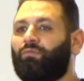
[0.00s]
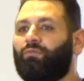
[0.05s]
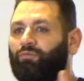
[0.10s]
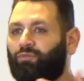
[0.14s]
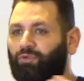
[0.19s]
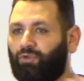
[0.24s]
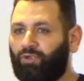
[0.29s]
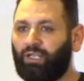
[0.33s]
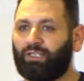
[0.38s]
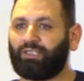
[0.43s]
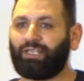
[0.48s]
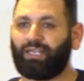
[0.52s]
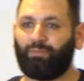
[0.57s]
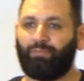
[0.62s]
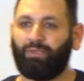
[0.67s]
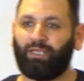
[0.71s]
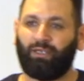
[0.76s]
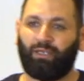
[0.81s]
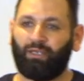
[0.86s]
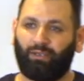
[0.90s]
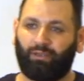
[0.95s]
you're not going to
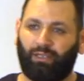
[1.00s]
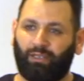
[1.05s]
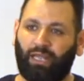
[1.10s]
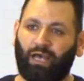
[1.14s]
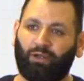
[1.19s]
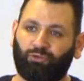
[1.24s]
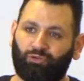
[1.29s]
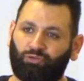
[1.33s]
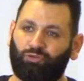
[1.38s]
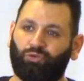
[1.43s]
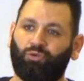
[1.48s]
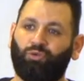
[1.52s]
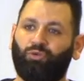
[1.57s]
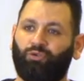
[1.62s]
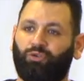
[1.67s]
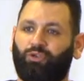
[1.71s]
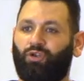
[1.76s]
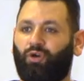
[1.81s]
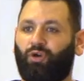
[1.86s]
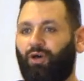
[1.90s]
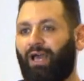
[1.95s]
be allowed to,
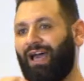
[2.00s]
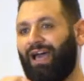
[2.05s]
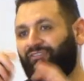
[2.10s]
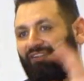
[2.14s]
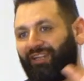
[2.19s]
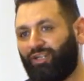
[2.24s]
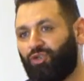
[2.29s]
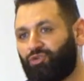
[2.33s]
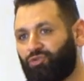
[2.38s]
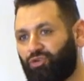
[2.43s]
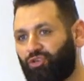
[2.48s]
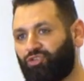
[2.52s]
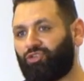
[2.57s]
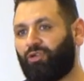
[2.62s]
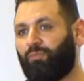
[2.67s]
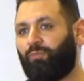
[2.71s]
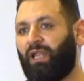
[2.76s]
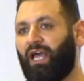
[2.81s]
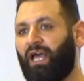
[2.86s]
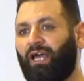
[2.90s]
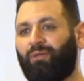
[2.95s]
have a nutrition
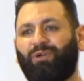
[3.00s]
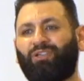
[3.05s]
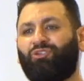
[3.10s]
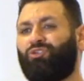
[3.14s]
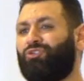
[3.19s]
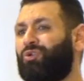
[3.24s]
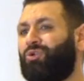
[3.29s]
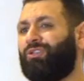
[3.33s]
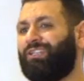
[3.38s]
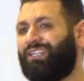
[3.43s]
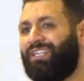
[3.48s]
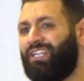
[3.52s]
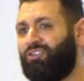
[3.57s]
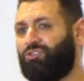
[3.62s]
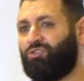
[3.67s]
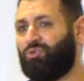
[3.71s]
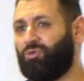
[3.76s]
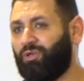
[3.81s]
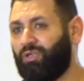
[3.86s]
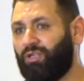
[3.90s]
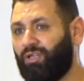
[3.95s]
plan, but you don't need
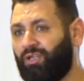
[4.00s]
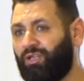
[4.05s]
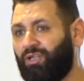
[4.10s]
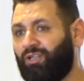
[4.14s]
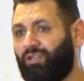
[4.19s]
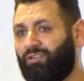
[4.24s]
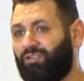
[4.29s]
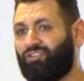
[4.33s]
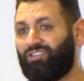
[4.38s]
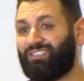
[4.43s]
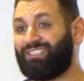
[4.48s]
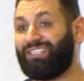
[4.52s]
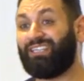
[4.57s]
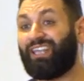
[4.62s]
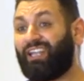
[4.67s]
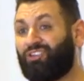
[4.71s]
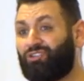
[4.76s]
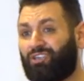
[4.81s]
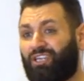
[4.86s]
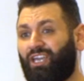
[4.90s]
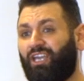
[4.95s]
to. You just need
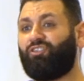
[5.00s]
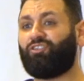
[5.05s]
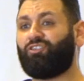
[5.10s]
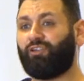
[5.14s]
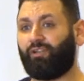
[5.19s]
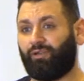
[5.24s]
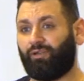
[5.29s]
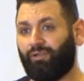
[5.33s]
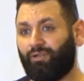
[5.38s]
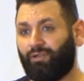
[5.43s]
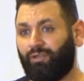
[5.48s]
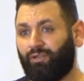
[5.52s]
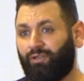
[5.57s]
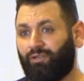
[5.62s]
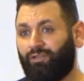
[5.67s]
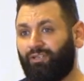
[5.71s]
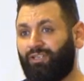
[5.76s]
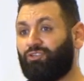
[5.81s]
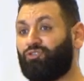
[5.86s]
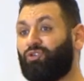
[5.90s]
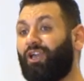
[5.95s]
education.
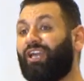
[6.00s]
You need to